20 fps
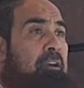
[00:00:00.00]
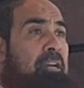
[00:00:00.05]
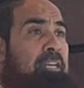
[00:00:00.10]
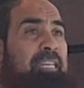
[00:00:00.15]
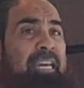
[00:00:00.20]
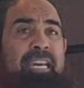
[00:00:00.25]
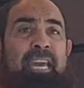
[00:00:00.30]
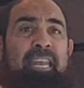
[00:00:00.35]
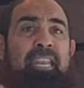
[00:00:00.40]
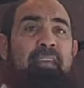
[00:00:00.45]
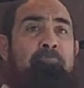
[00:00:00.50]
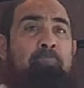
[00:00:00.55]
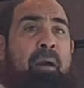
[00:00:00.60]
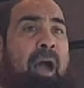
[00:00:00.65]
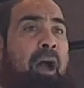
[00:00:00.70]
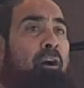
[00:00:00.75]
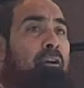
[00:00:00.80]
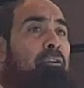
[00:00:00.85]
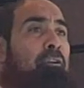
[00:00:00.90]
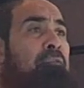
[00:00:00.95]
You get him
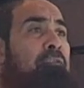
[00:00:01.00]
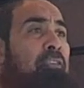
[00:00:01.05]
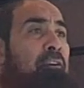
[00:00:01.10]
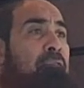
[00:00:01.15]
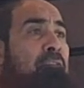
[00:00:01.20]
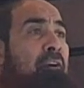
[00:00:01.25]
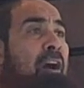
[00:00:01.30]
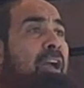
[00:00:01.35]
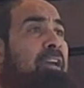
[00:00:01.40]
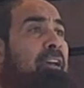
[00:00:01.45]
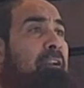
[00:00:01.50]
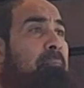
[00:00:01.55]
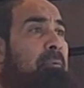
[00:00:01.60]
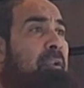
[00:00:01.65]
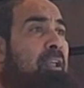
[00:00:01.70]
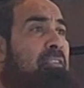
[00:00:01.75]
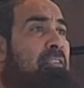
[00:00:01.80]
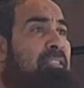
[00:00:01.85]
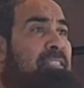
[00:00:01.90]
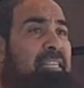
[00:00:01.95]
out of the fire,
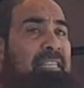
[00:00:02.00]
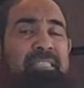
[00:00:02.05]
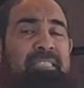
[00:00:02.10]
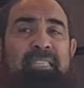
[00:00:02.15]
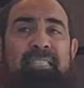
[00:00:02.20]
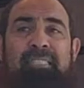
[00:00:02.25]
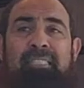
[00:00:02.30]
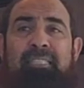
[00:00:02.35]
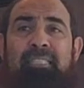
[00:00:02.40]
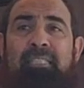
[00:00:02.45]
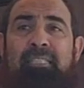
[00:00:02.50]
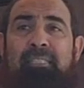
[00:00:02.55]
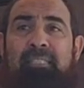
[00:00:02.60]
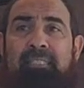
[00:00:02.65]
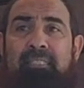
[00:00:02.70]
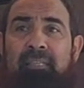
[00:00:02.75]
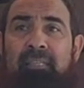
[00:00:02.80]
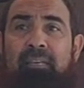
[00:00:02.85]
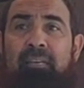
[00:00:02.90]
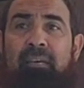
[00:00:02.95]
brothers and
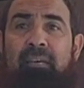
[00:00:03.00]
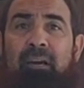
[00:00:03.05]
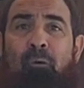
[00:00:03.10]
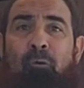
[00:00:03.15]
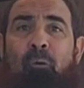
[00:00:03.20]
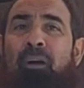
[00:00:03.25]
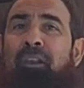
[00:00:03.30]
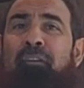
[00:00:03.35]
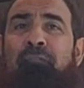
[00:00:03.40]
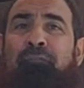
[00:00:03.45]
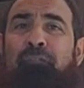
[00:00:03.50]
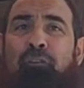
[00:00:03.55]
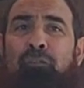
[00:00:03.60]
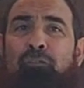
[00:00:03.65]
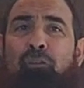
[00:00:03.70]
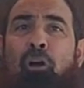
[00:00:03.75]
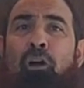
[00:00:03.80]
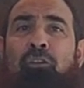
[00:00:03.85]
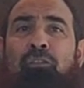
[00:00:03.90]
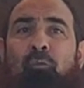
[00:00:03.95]
sisters. What if you
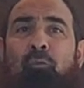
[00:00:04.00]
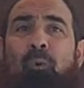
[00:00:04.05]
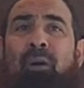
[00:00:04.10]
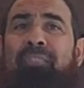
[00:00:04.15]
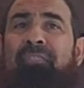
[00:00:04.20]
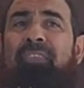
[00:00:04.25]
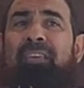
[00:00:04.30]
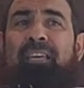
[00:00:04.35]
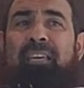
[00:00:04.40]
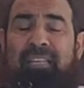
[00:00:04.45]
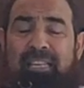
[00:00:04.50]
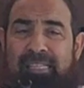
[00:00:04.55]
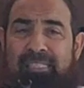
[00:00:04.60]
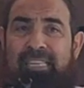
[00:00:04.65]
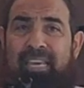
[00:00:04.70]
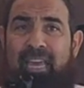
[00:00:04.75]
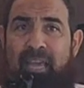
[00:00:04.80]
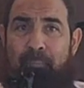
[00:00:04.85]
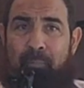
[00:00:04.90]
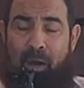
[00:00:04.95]
don't? What they going to
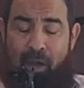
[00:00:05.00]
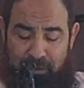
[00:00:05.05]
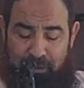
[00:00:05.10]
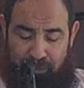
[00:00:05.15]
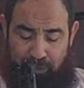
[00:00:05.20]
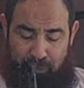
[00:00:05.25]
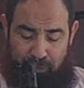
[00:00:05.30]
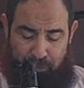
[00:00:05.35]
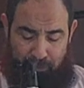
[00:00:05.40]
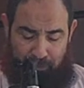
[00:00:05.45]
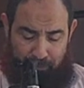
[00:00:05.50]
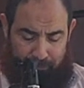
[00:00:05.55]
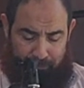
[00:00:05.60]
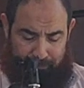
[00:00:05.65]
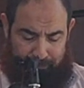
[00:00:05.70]
say about you?